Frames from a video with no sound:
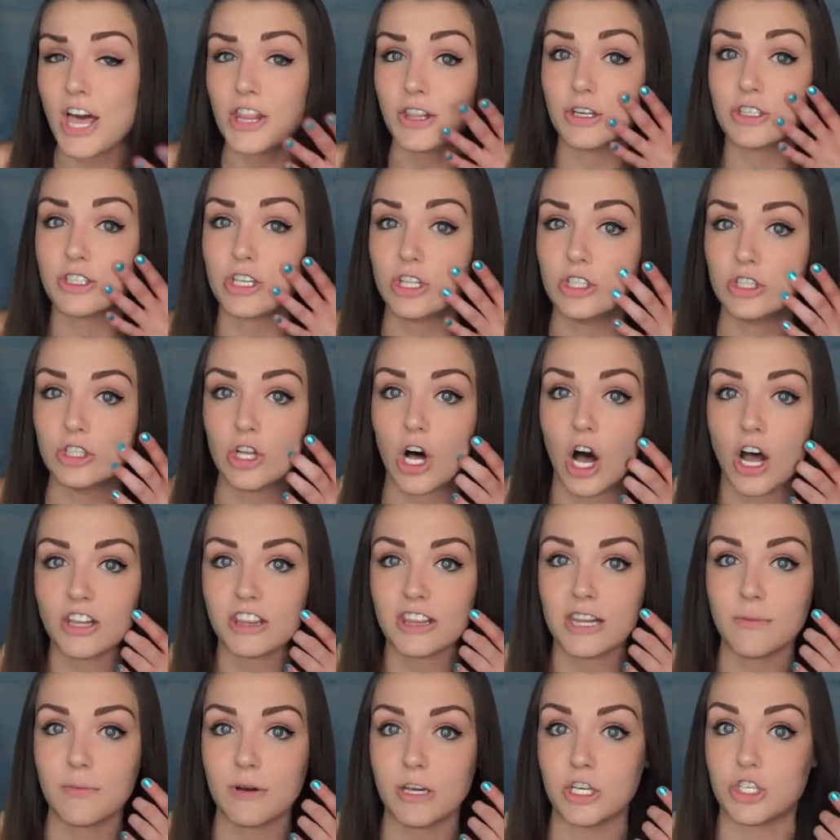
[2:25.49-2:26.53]
There's a
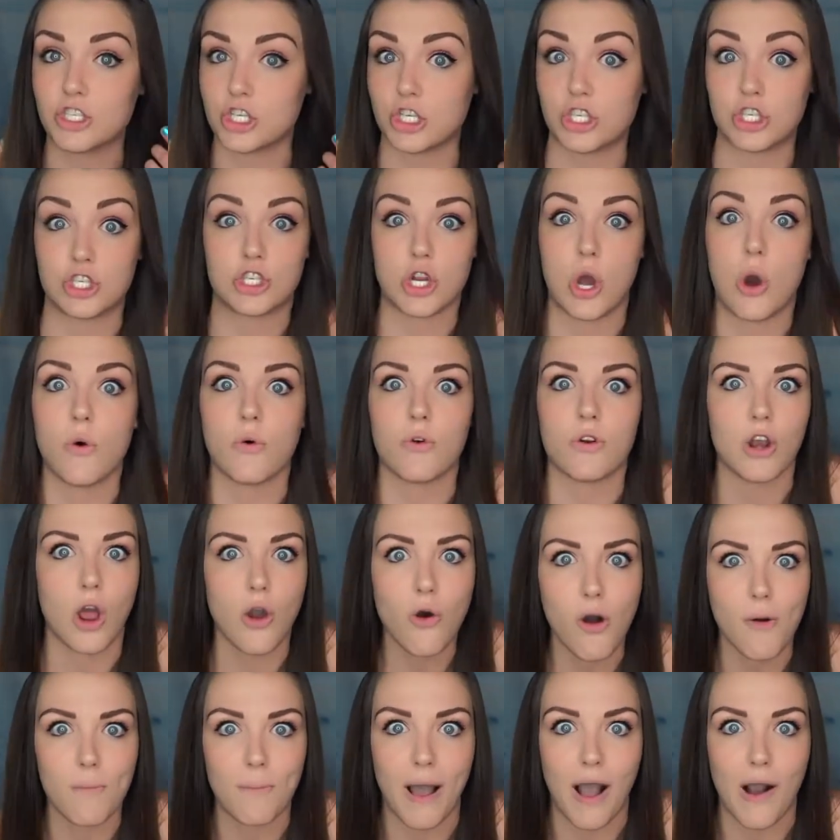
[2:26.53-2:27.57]
lot that we just don't
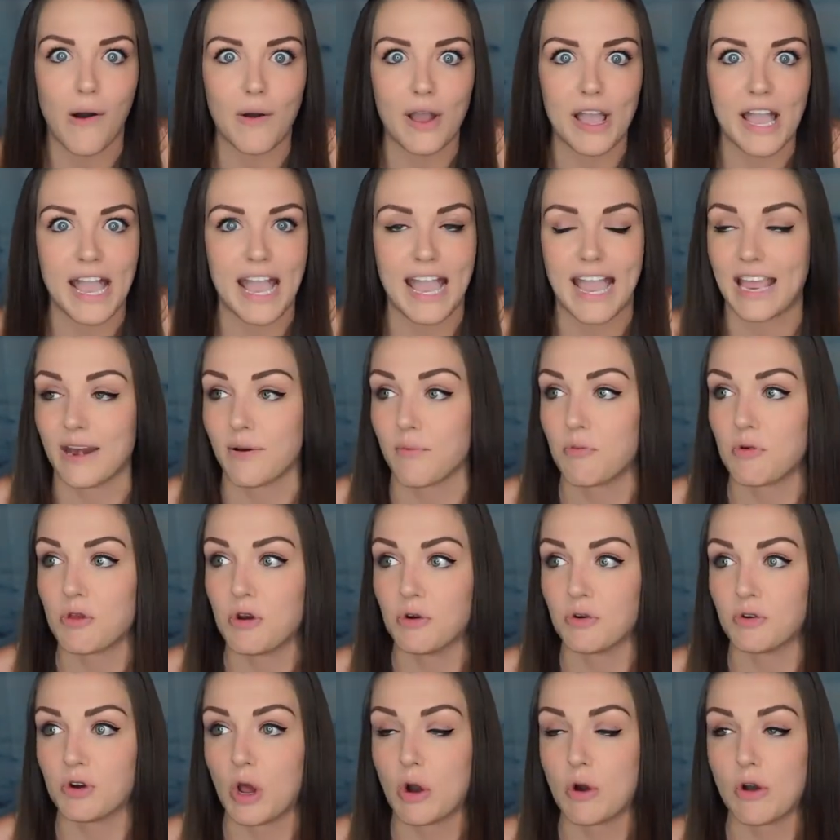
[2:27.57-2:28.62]
know about and we
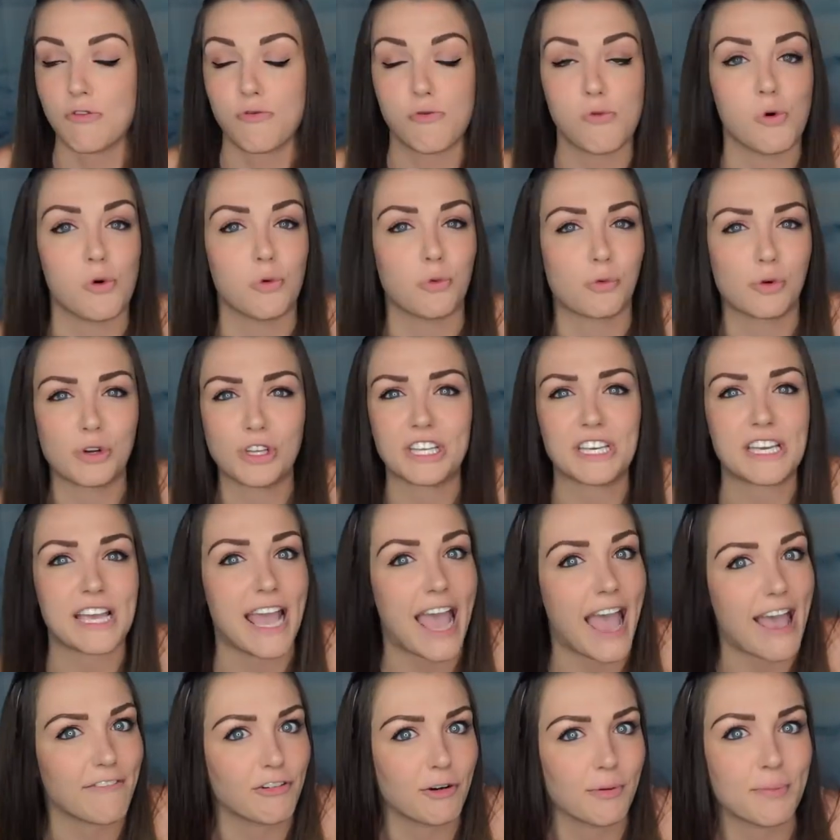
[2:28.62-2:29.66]
don't know if we'll
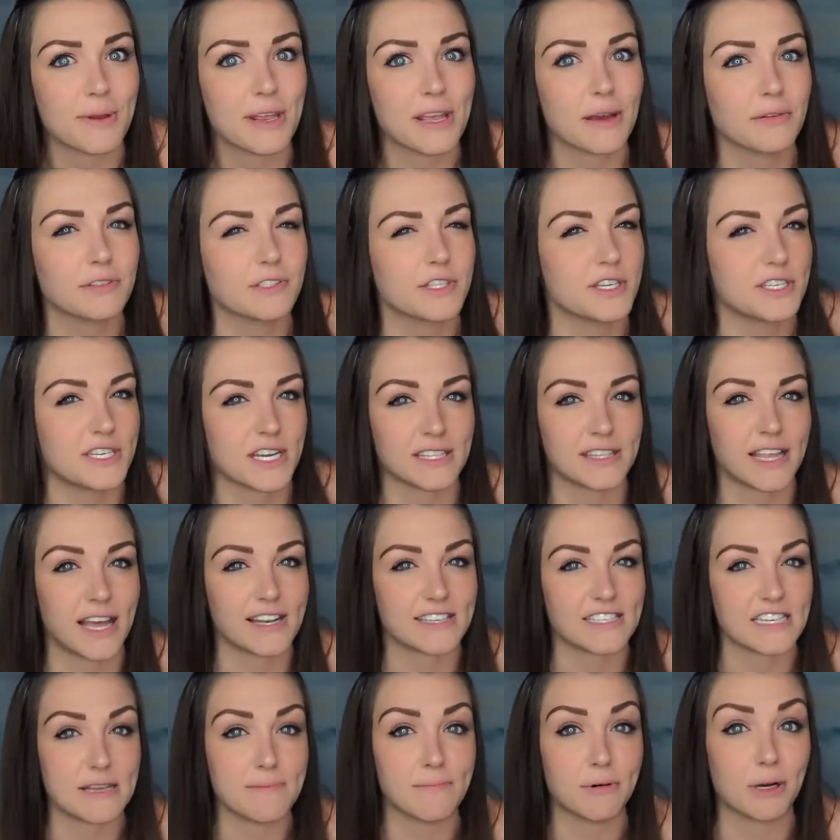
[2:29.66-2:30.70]
really ever be able to dig
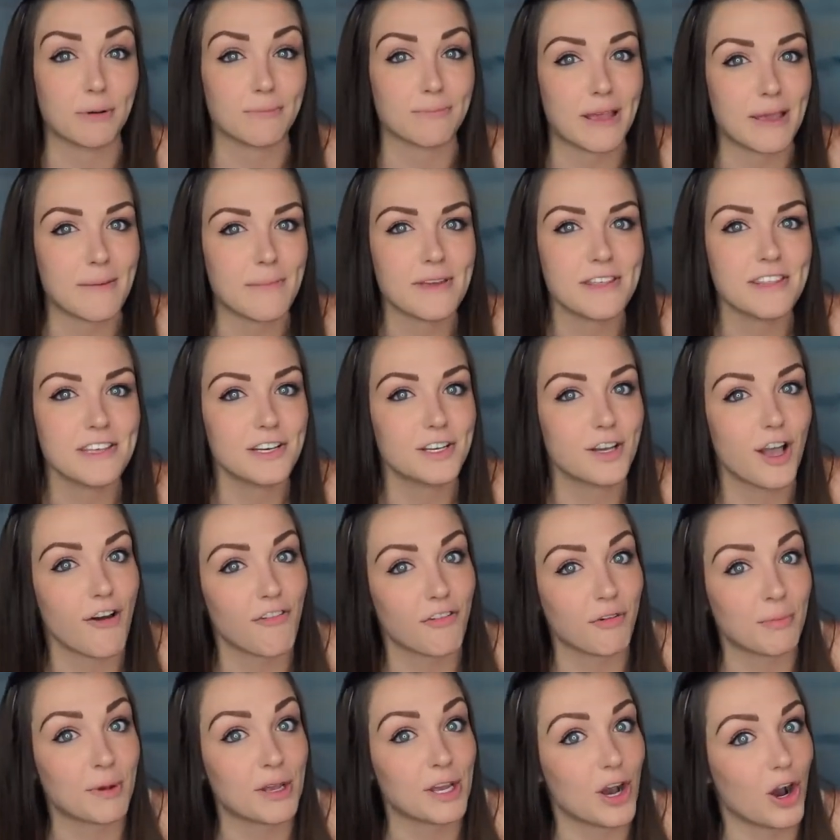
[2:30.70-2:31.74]
that deep or maybe the
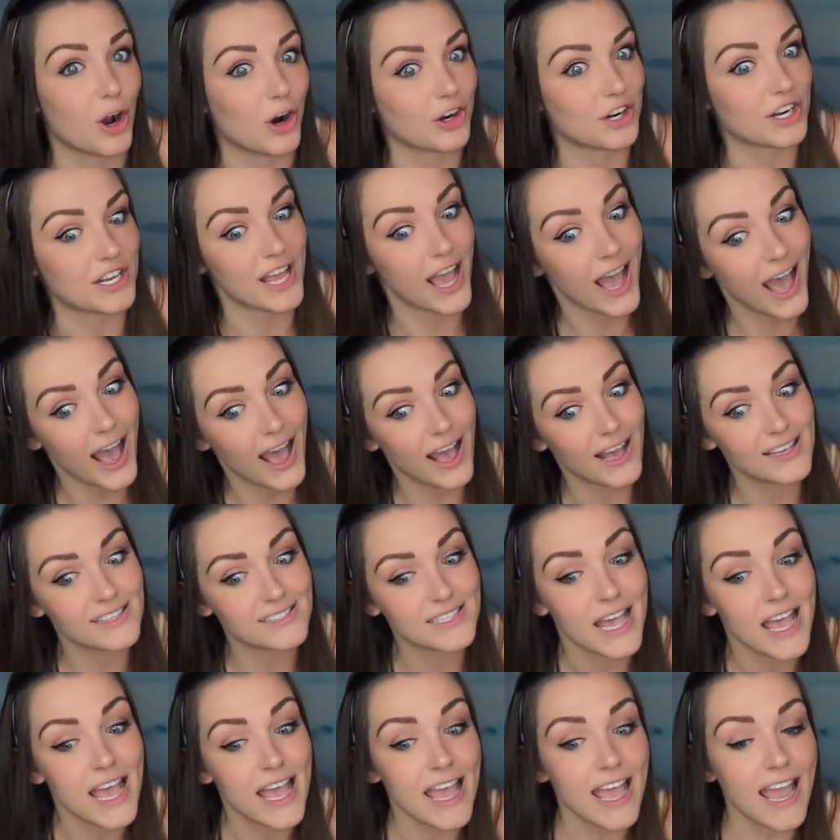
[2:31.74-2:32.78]
government already
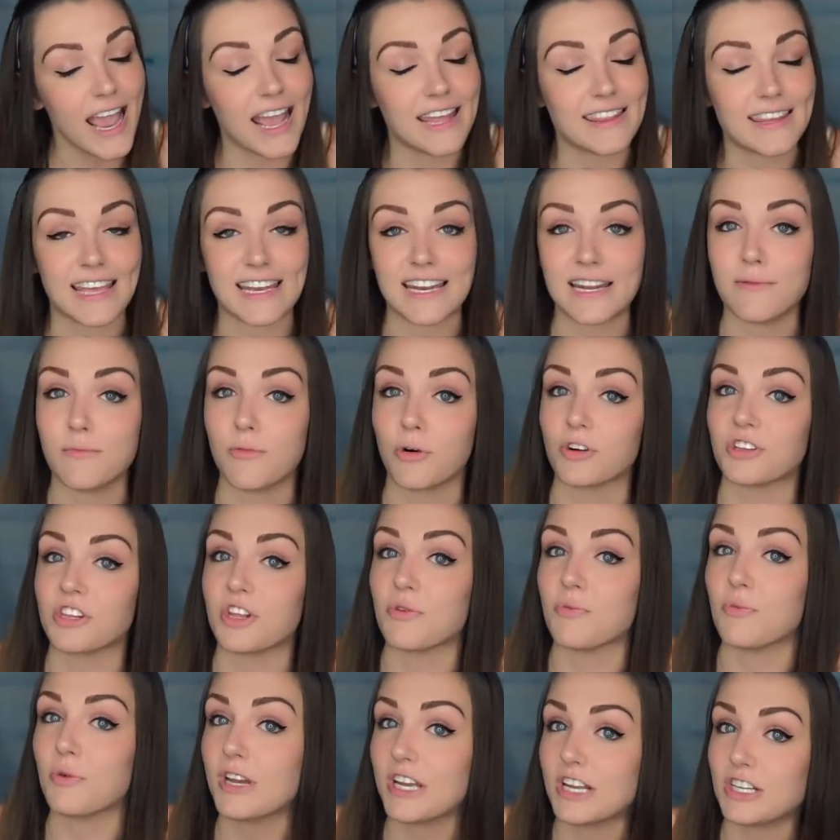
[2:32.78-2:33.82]
has and they know more
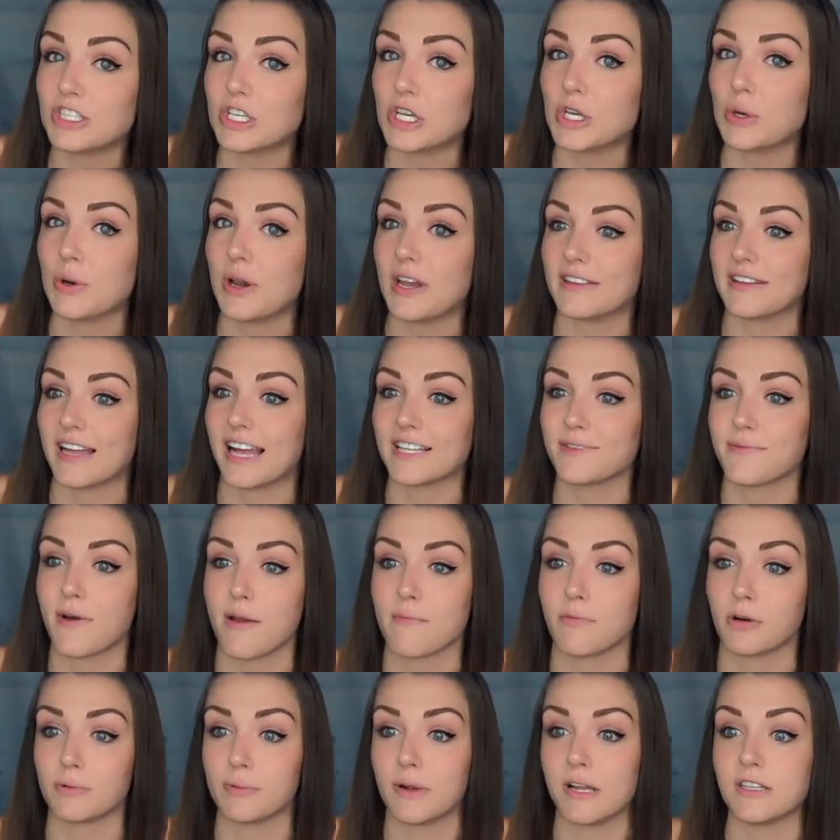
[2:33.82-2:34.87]
than we do and that's
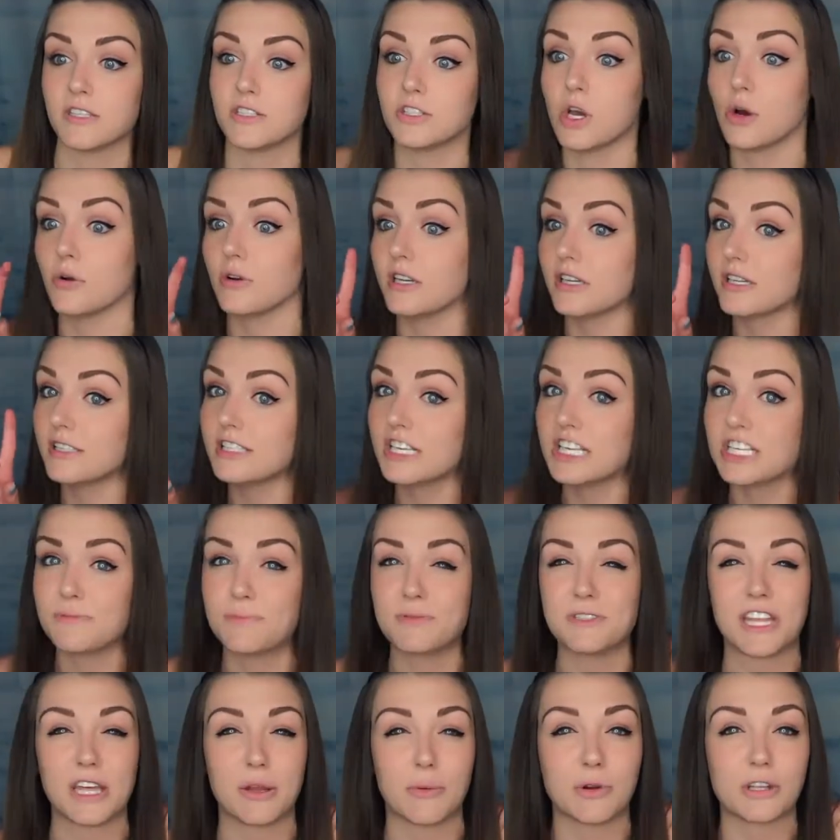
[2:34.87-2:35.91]
why mermaids don't
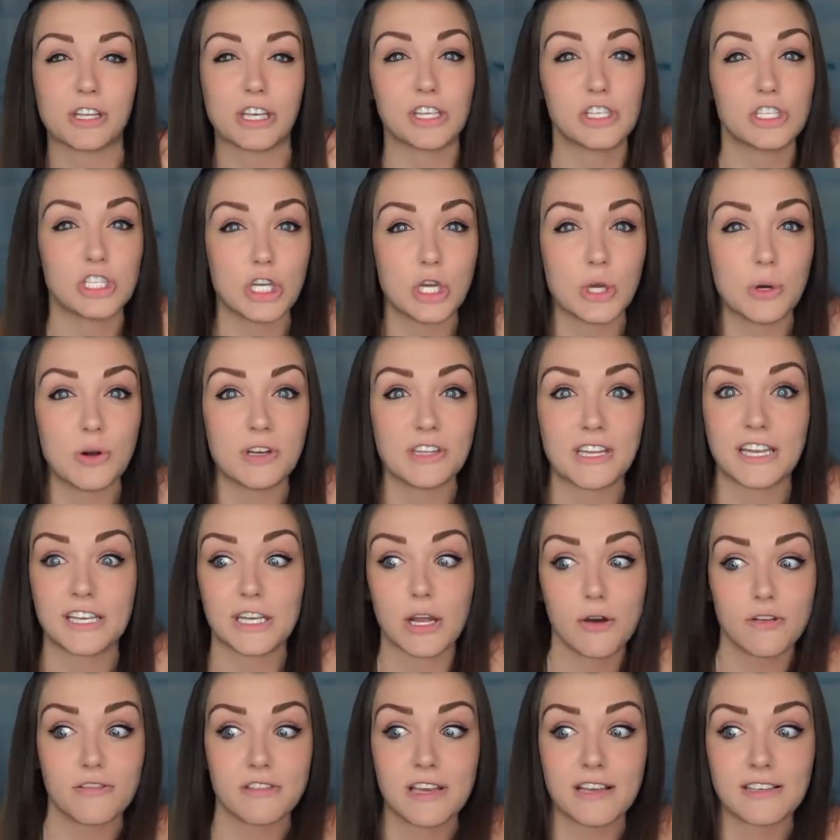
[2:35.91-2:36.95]
exist but they really do and they
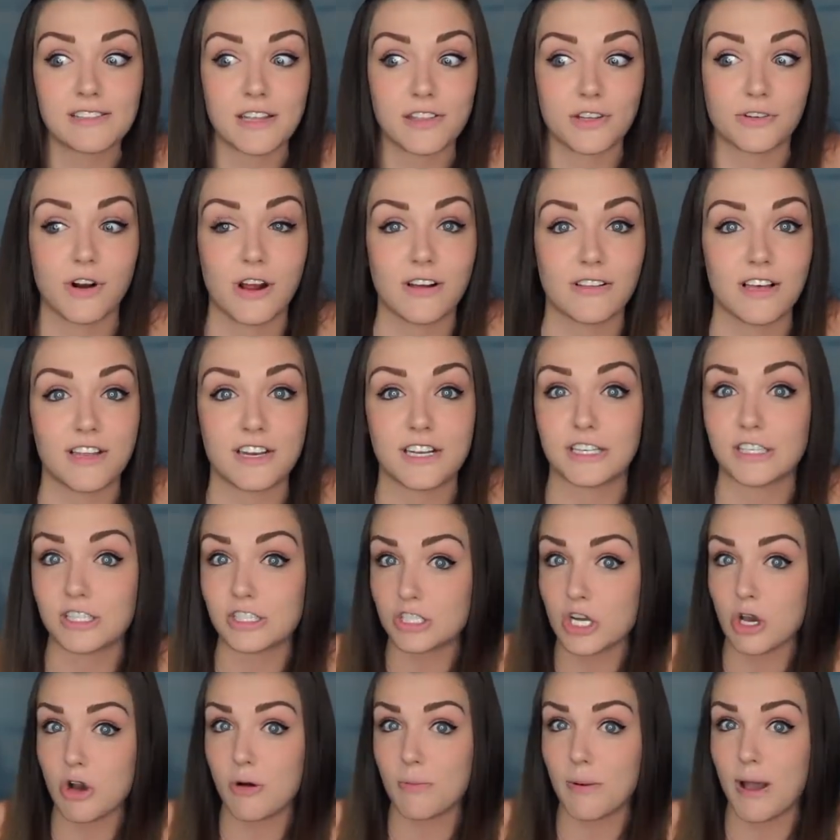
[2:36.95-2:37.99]
know things that they're not letting
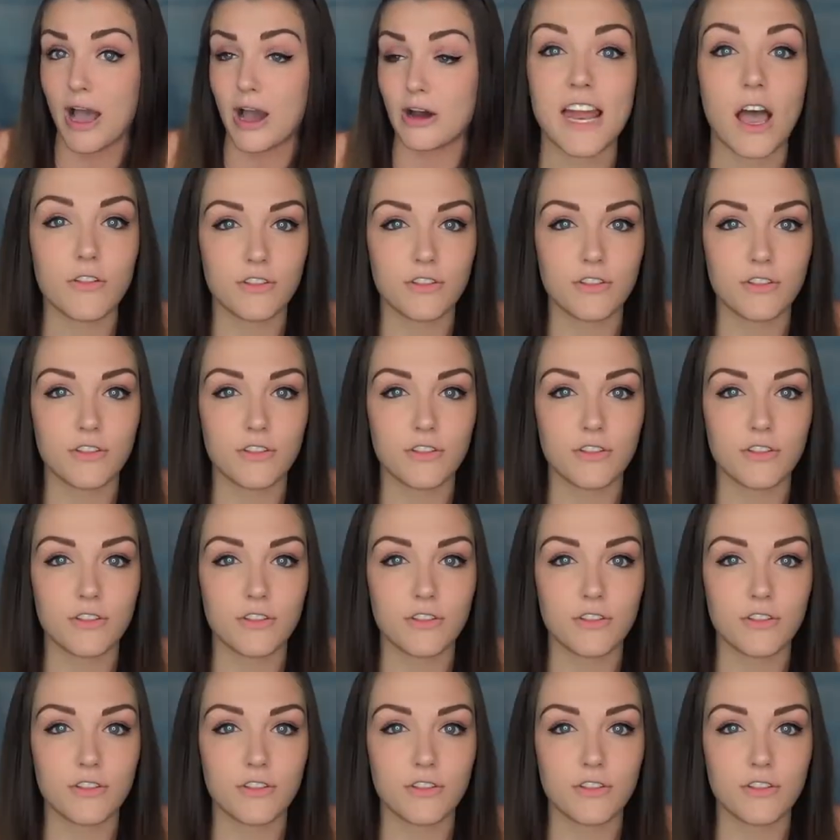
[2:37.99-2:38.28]
us know about.